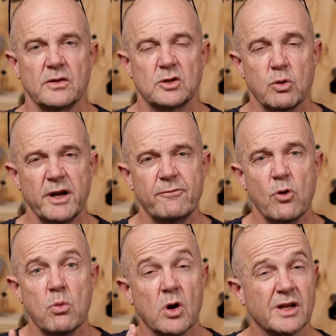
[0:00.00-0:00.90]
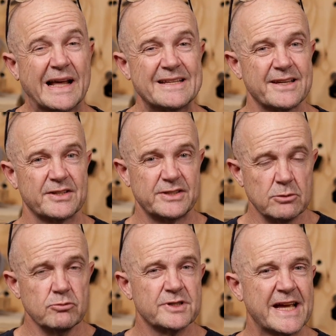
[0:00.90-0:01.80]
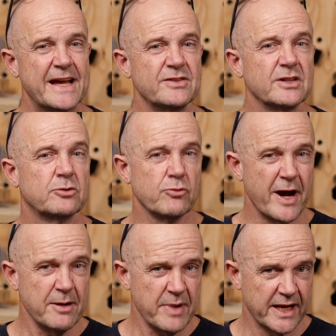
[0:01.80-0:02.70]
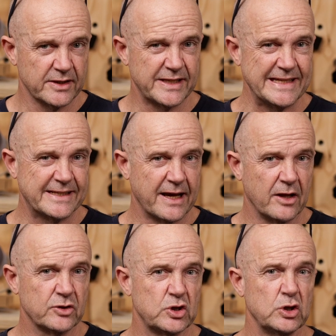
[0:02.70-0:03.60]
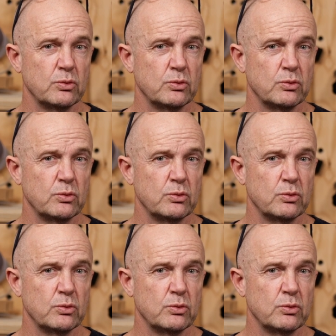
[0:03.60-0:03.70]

The 24-watt laser still retains a great amount of detail due